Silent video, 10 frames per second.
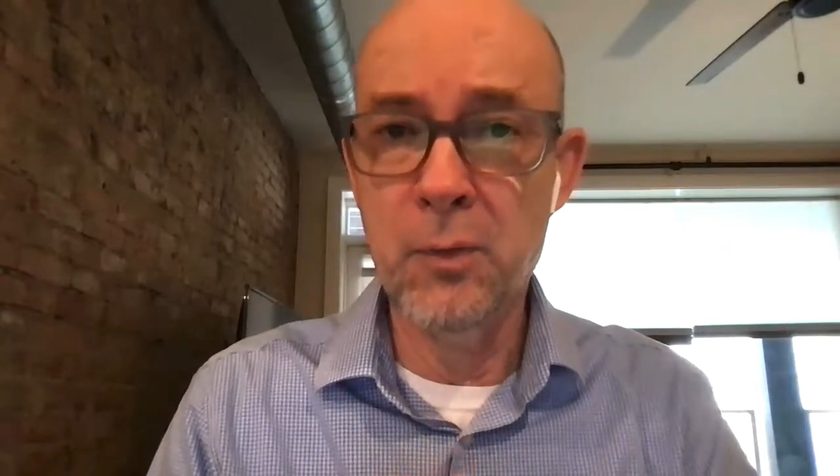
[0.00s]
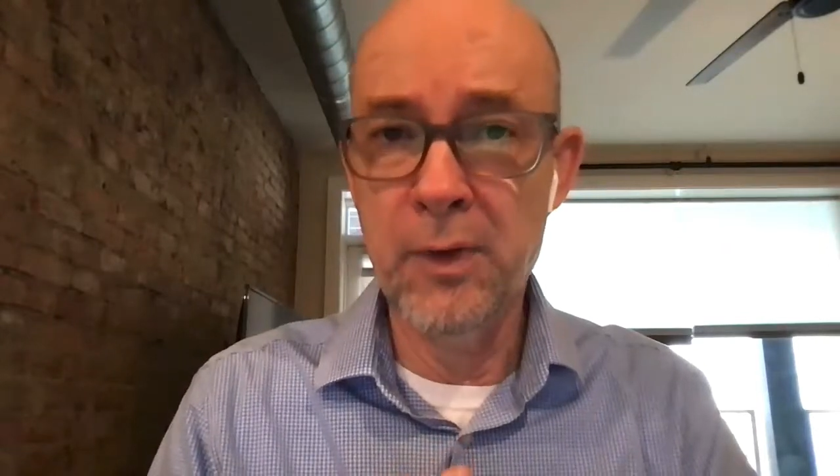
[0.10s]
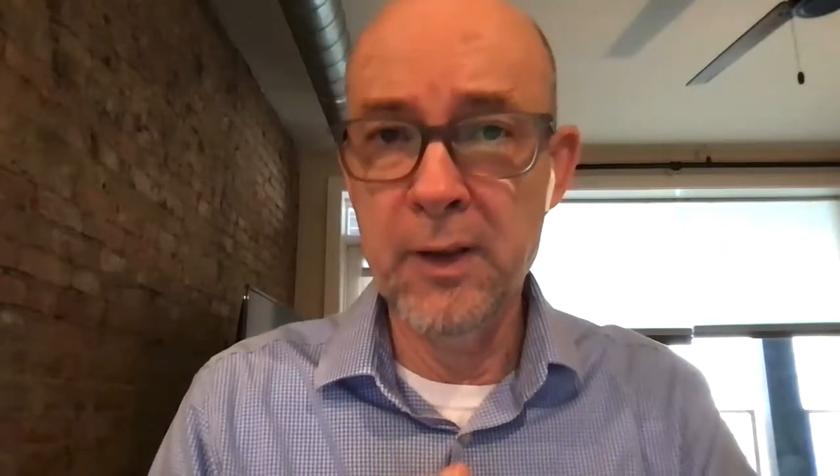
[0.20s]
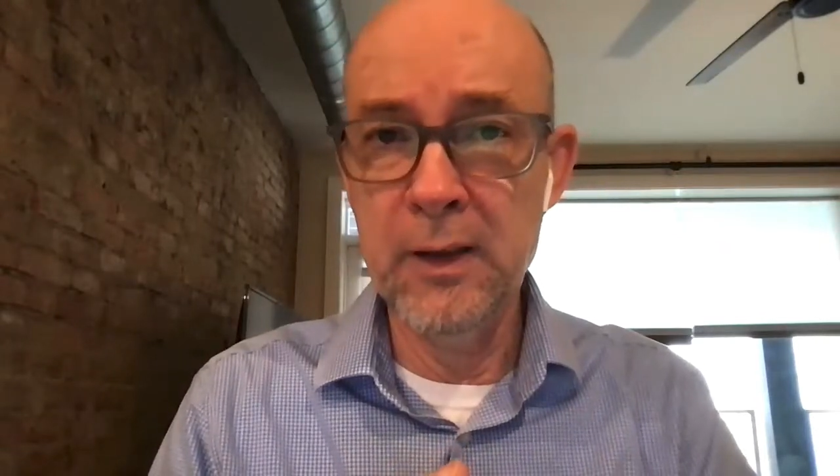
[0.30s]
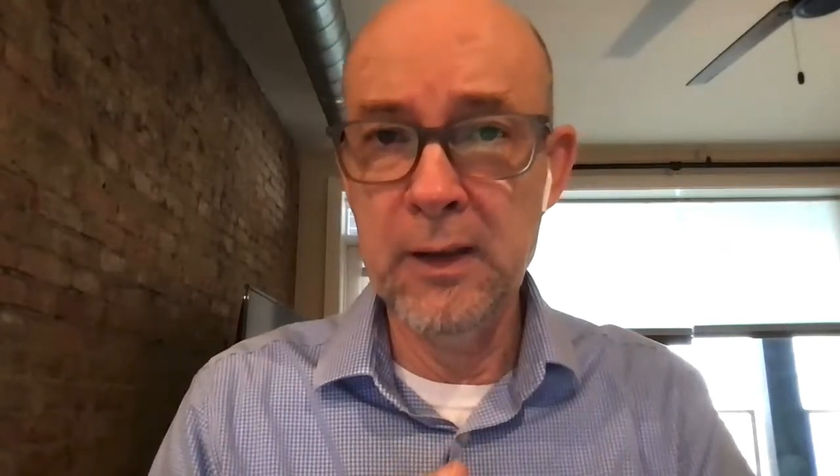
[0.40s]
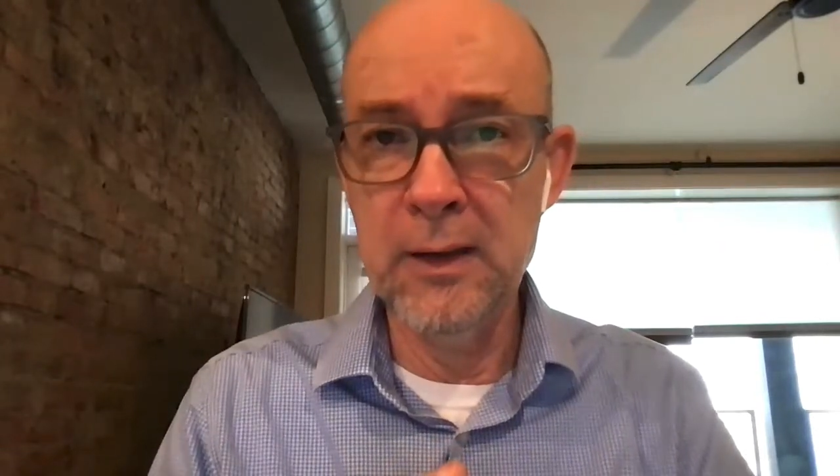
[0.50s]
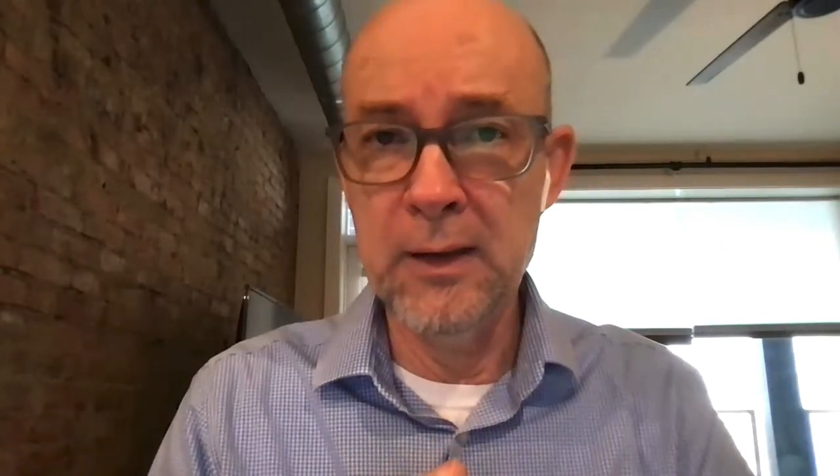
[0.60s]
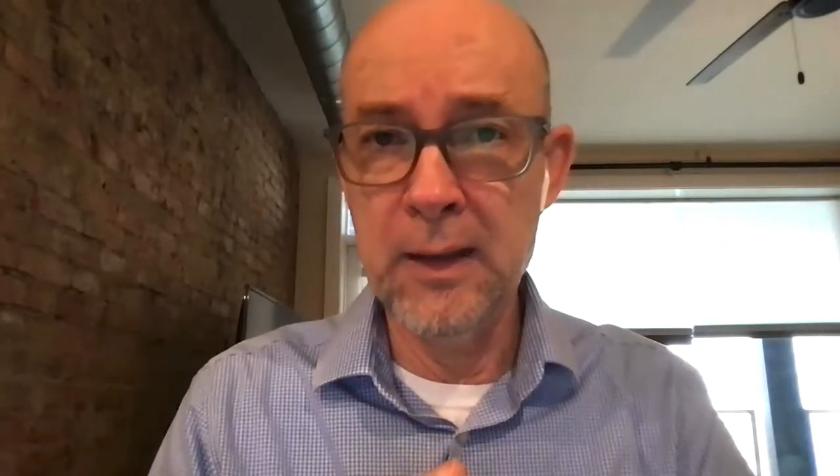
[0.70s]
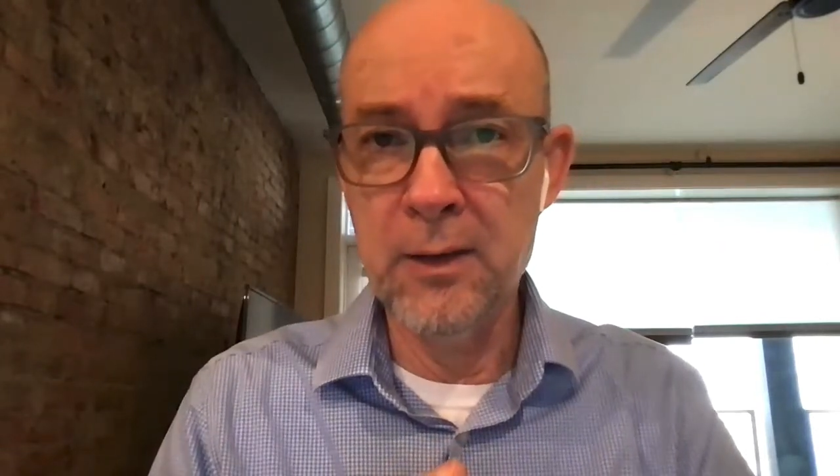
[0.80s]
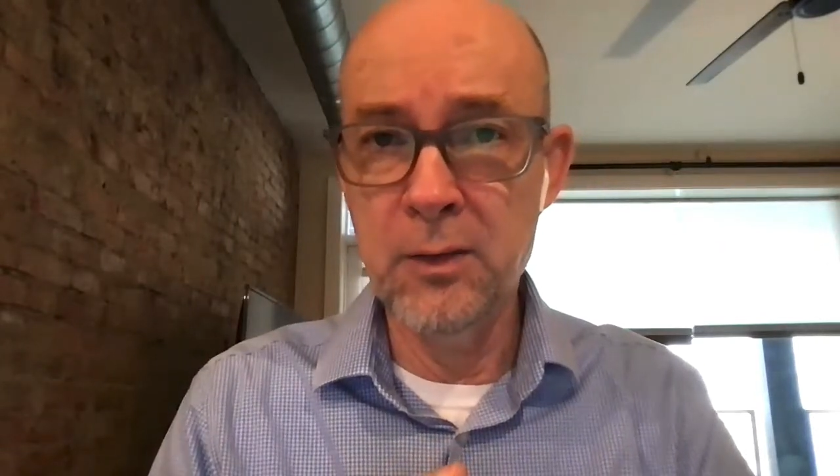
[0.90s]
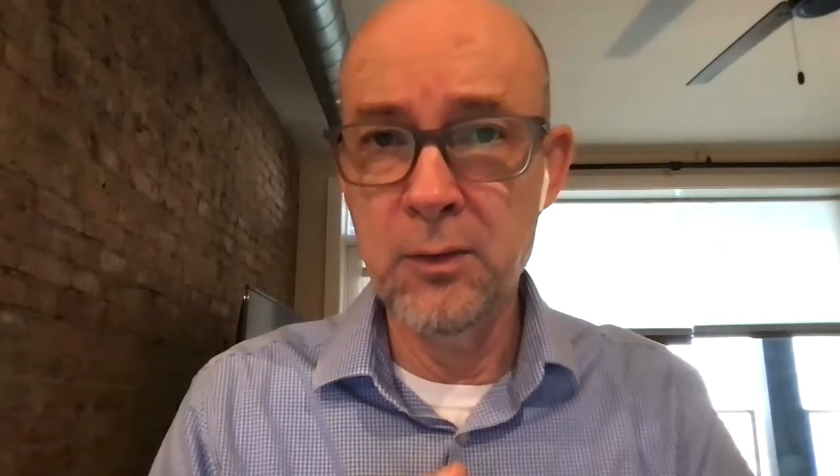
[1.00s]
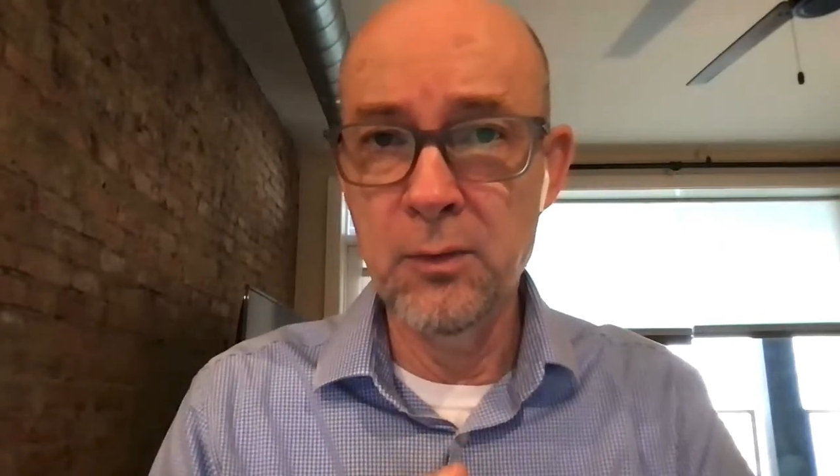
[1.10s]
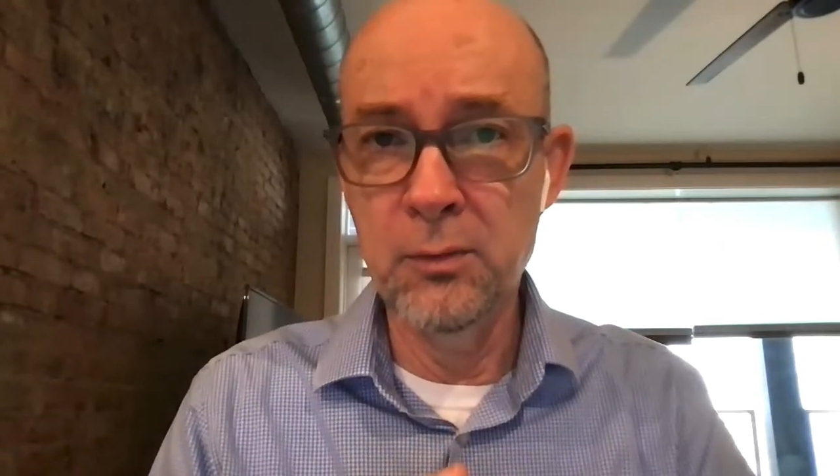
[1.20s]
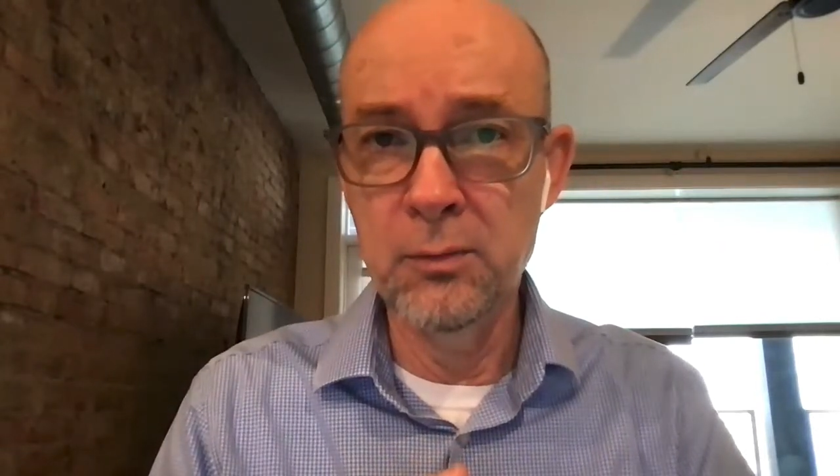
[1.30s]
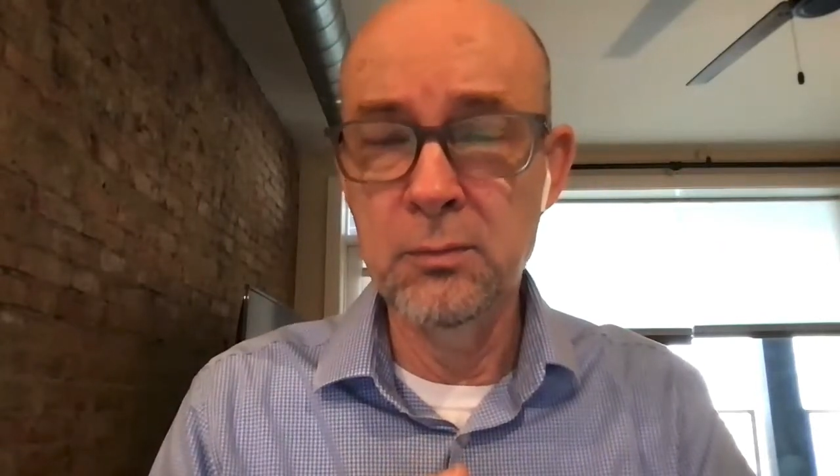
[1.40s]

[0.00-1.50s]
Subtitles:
where they need to get to